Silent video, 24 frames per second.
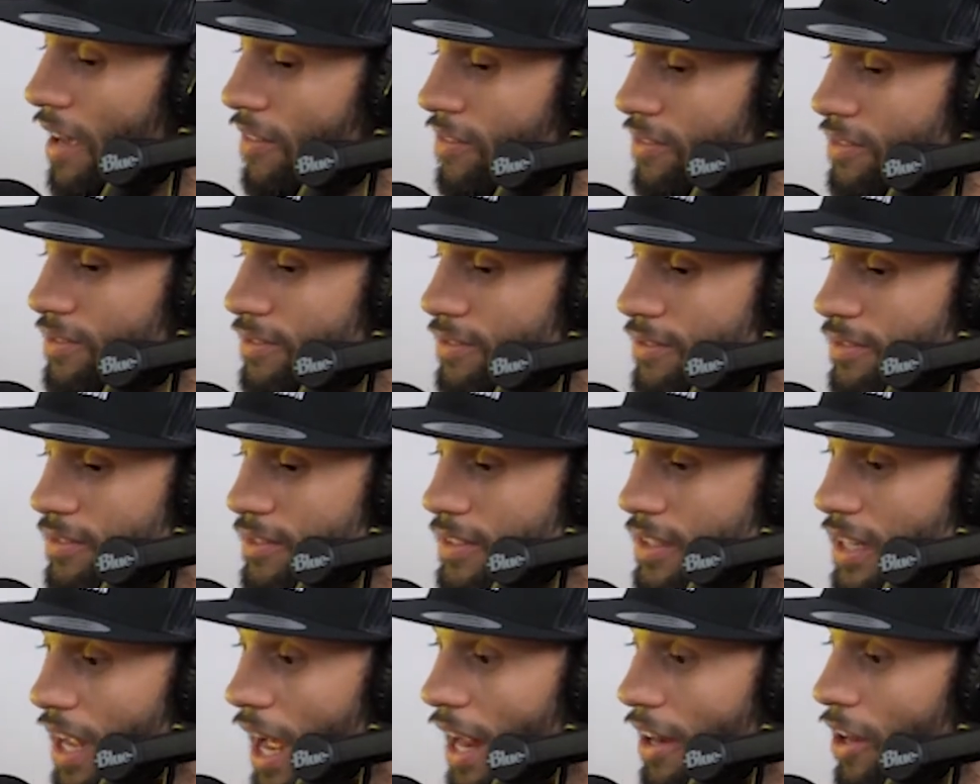have,
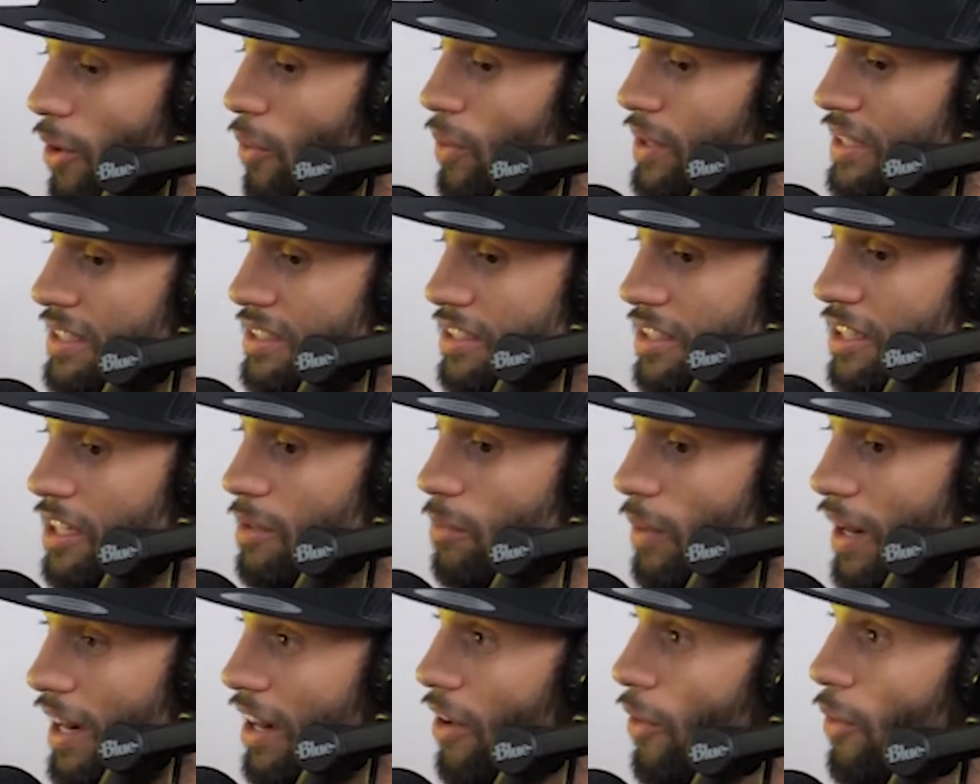I know in
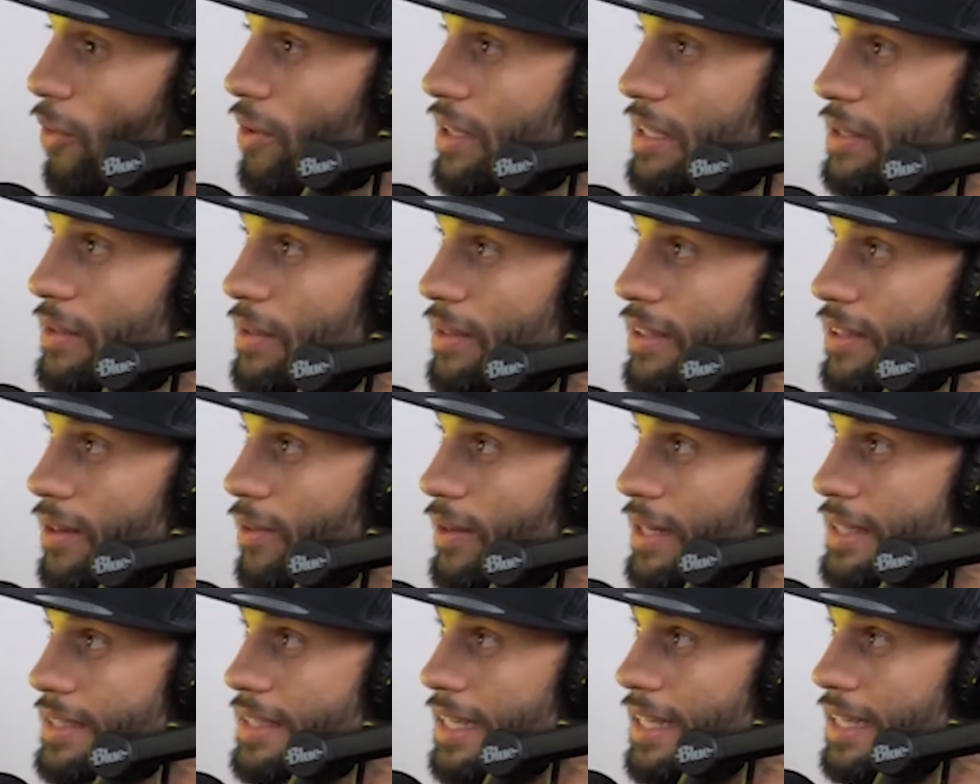some, I
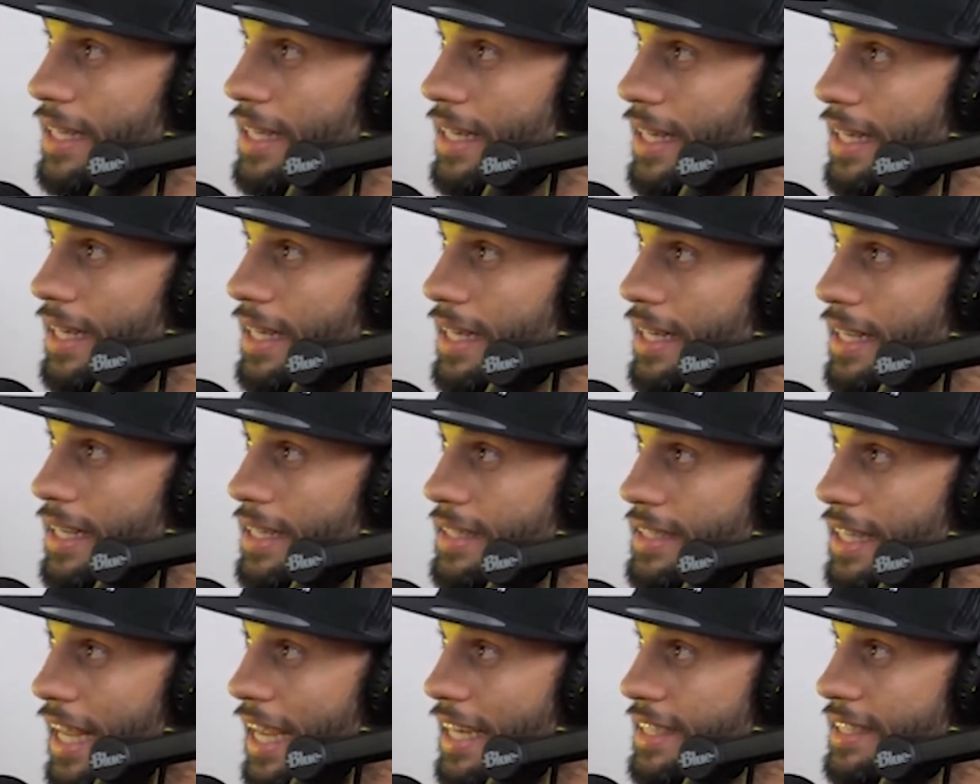want to say
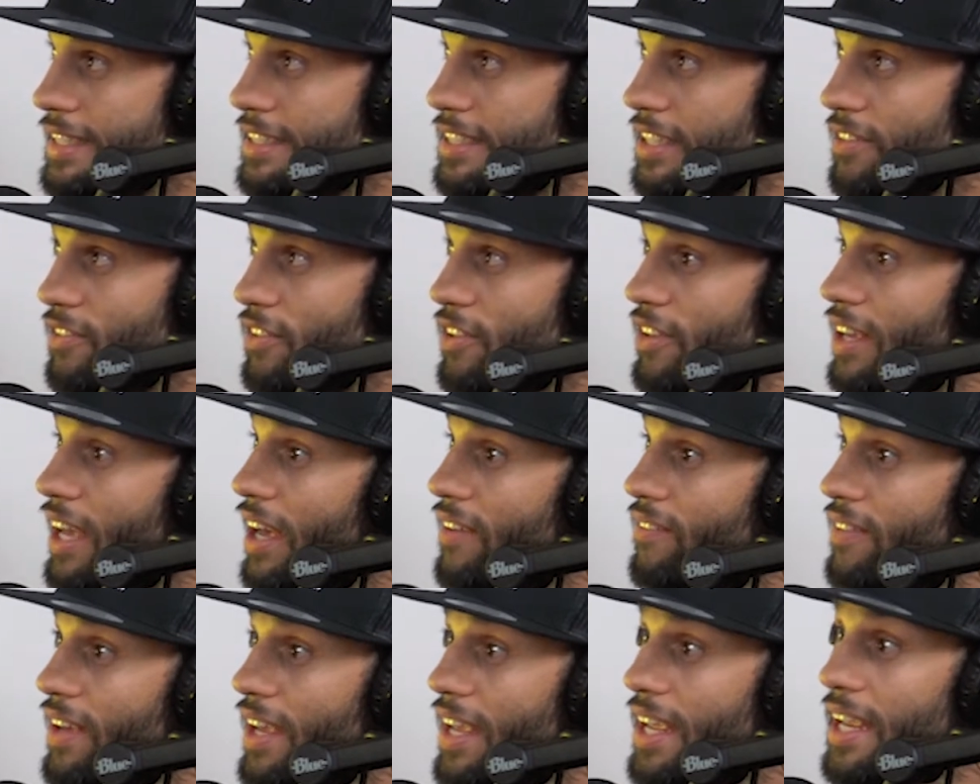Texas, if
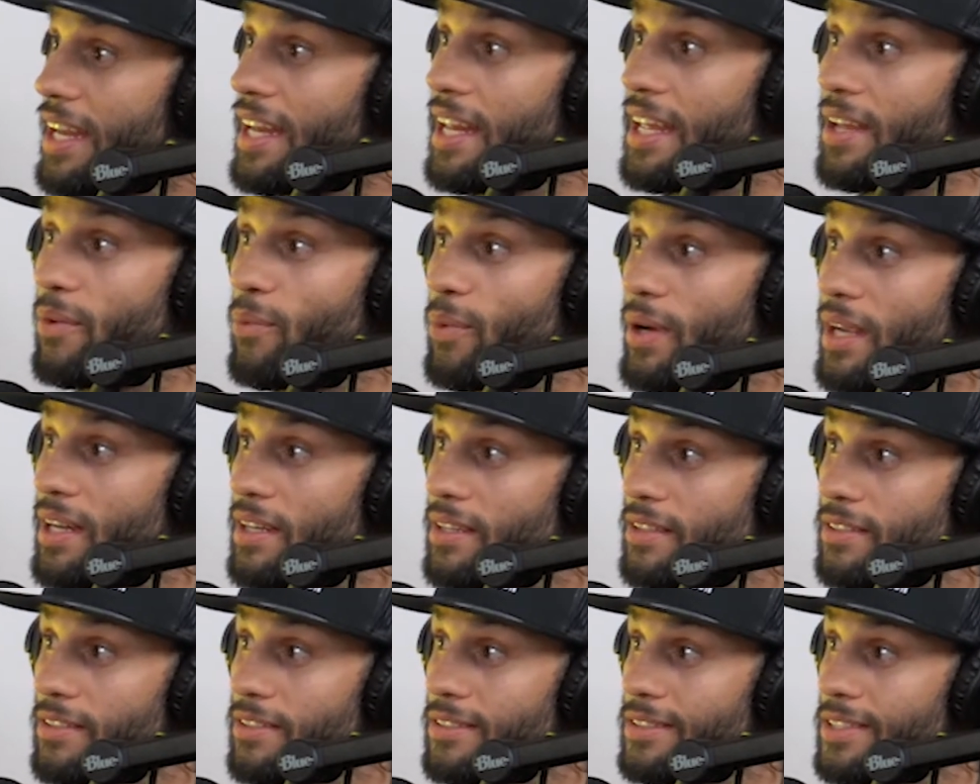you have any
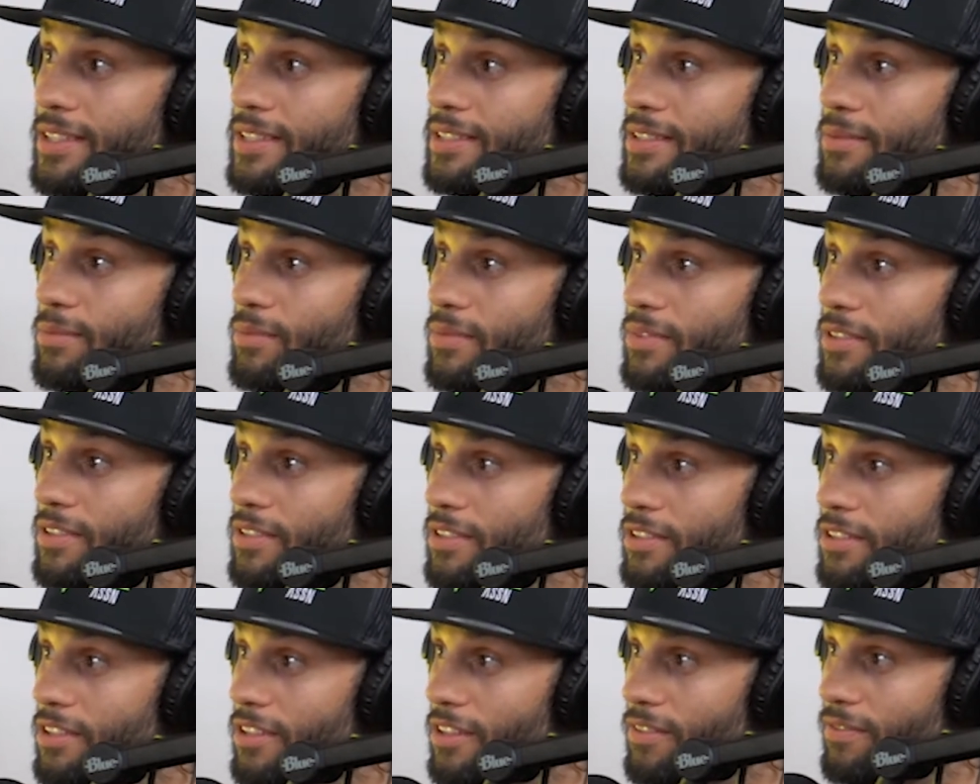weed in your
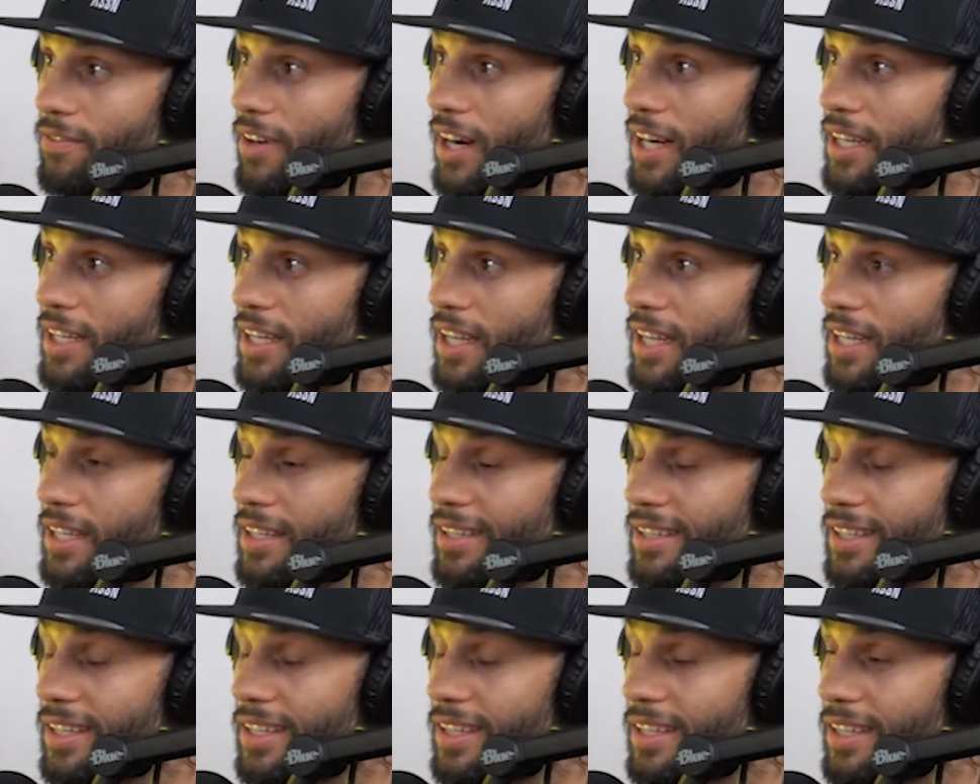system during fight
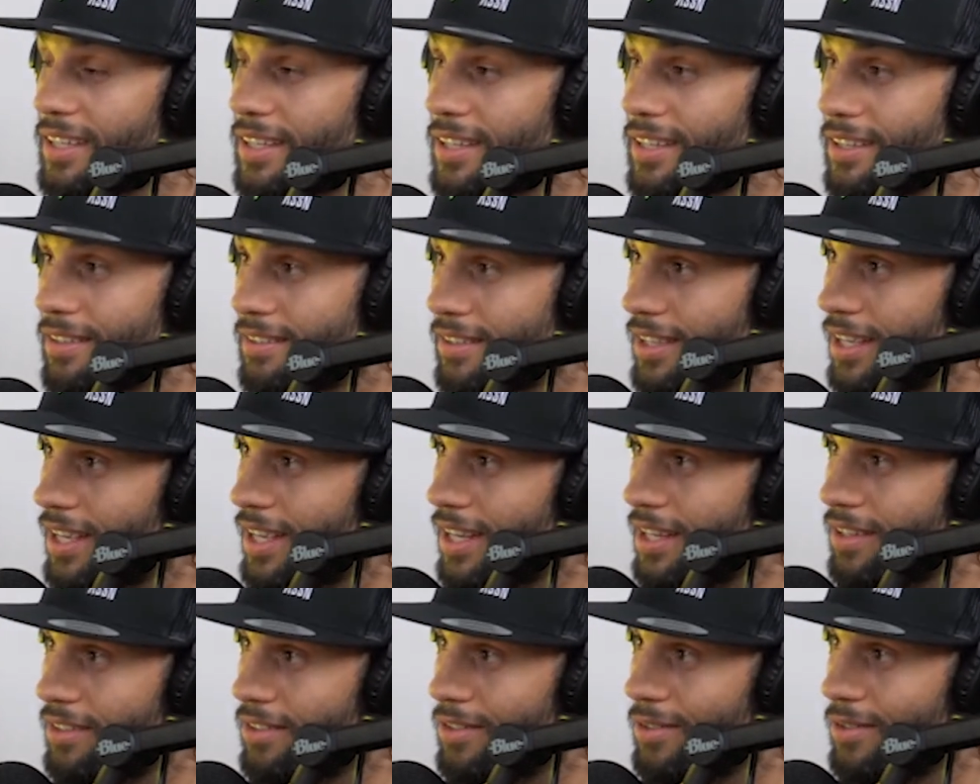day,
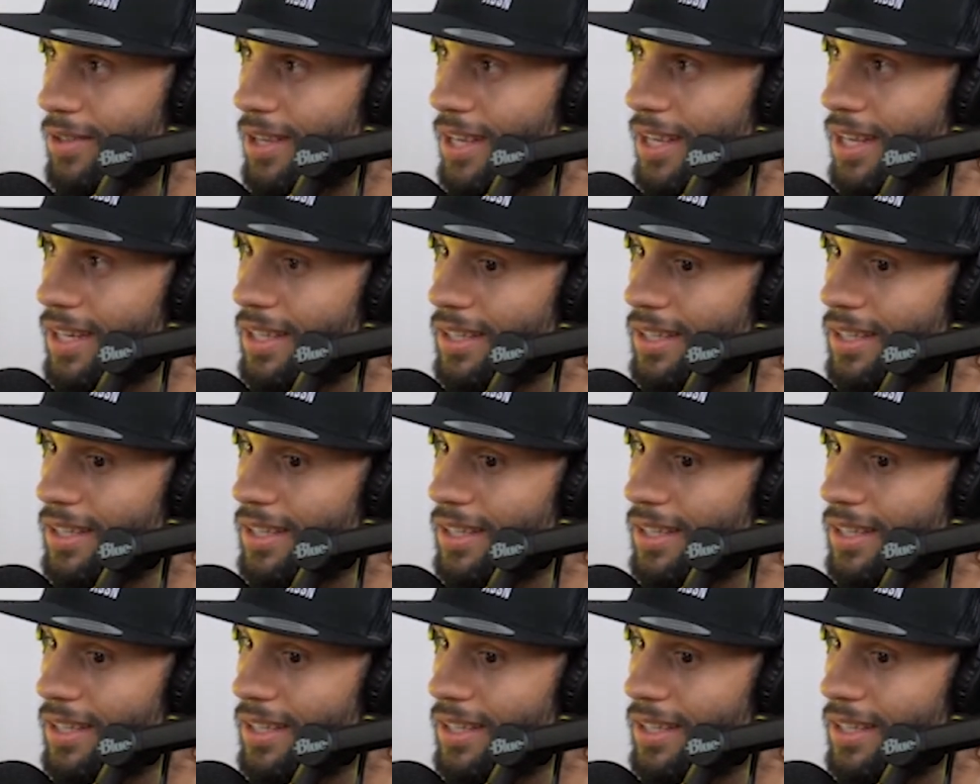then